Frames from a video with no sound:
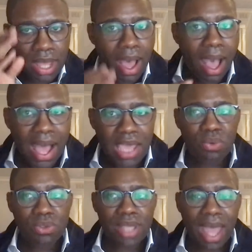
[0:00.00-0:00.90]
I
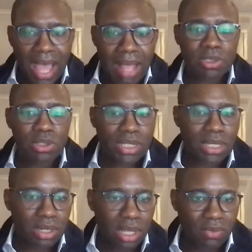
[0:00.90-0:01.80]
was absolutely
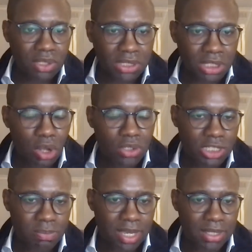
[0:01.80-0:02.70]
in love with the technology
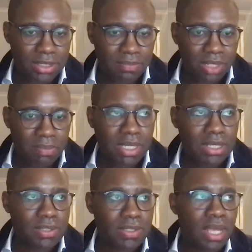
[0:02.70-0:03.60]
space
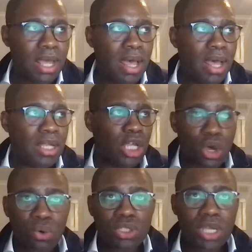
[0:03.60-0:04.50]
because
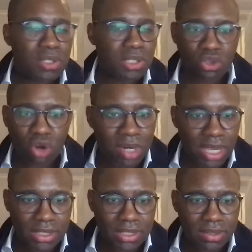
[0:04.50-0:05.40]
code doesn't
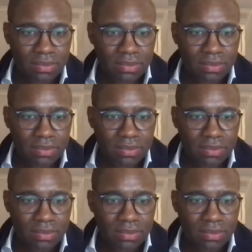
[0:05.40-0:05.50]
discriminate.